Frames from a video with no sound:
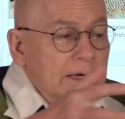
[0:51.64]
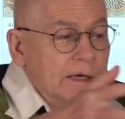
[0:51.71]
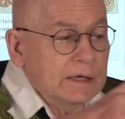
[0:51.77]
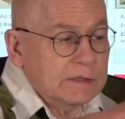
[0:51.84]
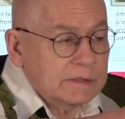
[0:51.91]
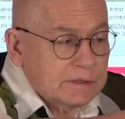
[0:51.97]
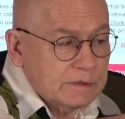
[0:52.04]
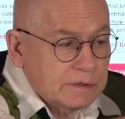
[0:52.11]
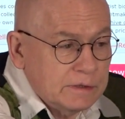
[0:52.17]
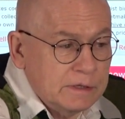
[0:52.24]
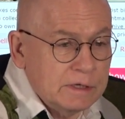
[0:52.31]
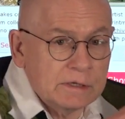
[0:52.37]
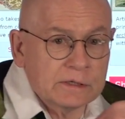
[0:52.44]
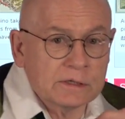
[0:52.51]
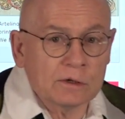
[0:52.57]
It's
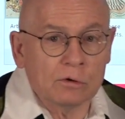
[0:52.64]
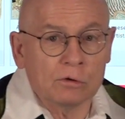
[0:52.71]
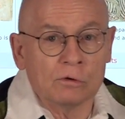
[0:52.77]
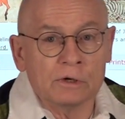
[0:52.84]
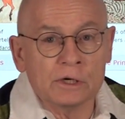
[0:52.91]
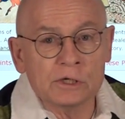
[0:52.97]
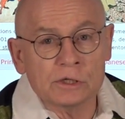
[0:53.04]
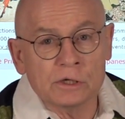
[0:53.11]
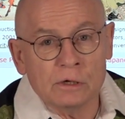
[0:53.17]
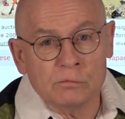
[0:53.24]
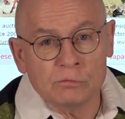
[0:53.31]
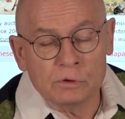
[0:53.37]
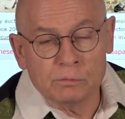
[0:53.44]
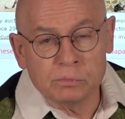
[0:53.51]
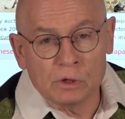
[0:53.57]
this original
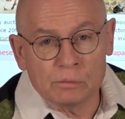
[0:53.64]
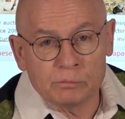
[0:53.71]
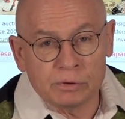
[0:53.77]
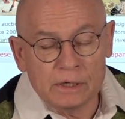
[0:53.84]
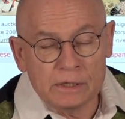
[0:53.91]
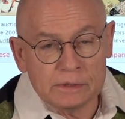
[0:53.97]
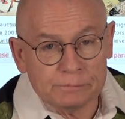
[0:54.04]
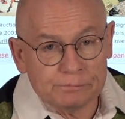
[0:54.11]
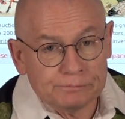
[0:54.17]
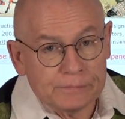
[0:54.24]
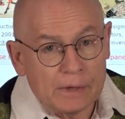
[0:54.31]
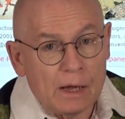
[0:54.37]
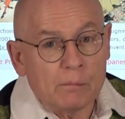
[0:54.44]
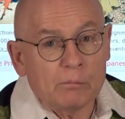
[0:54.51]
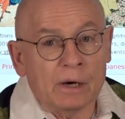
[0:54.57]
woodblock print
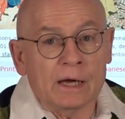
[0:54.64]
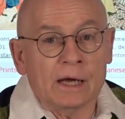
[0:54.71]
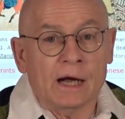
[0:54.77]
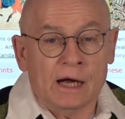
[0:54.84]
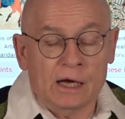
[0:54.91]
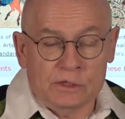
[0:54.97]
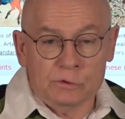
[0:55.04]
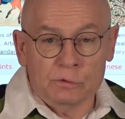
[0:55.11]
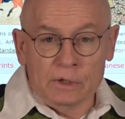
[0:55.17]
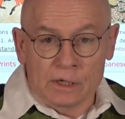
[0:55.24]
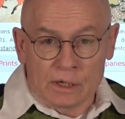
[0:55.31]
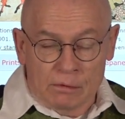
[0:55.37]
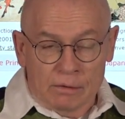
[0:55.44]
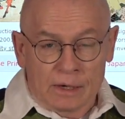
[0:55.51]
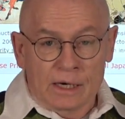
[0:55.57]
by Hasui
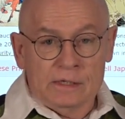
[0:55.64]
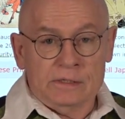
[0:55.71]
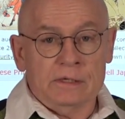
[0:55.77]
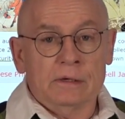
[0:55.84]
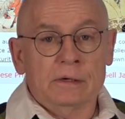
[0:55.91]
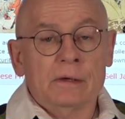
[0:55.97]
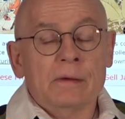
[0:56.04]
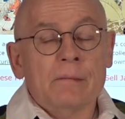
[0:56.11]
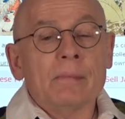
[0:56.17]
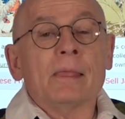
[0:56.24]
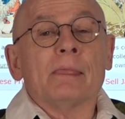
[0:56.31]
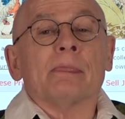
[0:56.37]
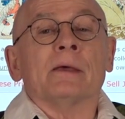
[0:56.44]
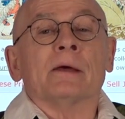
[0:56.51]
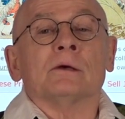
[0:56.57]
Kawase,
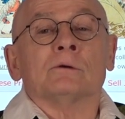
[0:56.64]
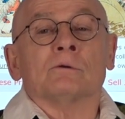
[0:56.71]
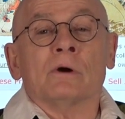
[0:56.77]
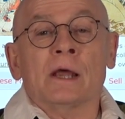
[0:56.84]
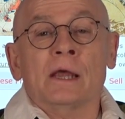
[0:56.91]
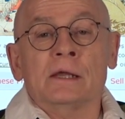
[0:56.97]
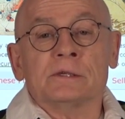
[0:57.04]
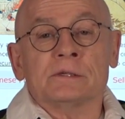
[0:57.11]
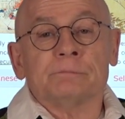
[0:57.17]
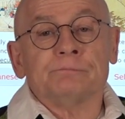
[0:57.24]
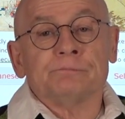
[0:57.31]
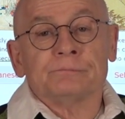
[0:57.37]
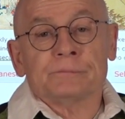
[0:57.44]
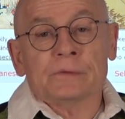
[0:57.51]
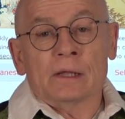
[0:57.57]
the great
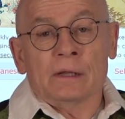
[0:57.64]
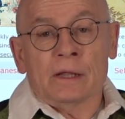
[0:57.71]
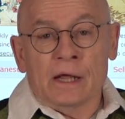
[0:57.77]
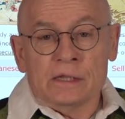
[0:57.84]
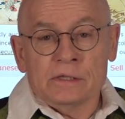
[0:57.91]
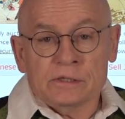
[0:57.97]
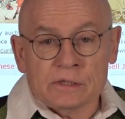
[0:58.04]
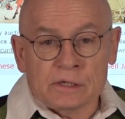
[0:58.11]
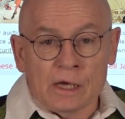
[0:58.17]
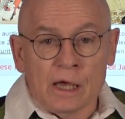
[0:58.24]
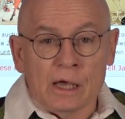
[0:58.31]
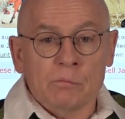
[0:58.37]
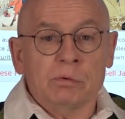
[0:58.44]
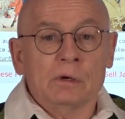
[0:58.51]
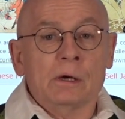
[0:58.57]

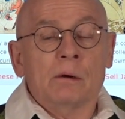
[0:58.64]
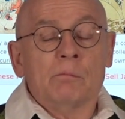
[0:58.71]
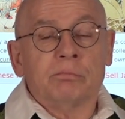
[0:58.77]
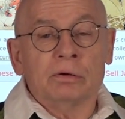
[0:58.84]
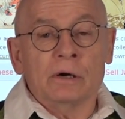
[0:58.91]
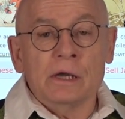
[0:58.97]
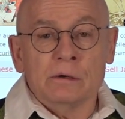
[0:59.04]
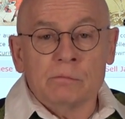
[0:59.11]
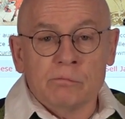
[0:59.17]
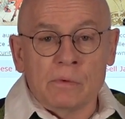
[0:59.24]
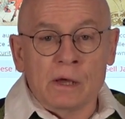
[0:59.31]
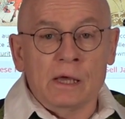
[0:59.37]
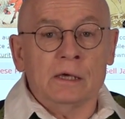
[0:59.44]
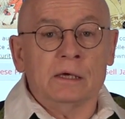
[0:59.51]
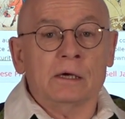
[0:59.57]
landscape
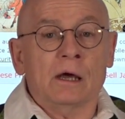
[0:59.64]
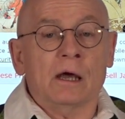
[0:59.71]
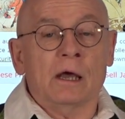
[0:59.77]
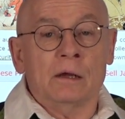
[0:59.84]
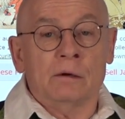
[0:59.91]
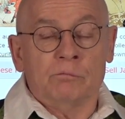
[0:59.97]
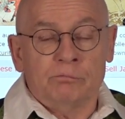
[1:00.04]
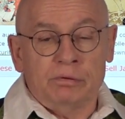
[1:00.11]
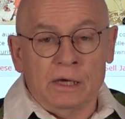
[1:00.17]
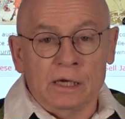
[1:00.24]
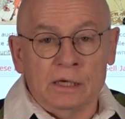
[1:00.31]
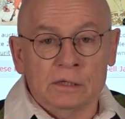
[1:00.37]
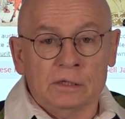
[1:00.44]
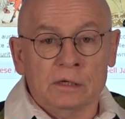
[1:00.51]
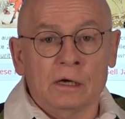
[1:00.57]
printmaker and
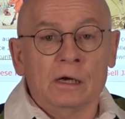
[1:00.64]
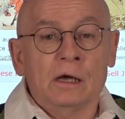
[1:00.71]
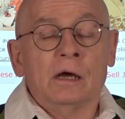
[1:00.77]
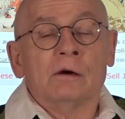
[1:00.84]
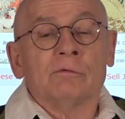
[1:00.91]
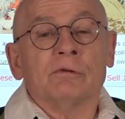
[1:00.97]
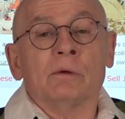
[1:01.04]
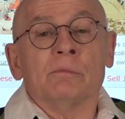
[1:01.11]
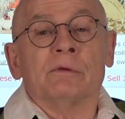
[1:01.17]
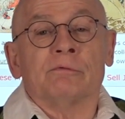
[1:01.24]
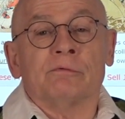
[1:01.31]
painter from the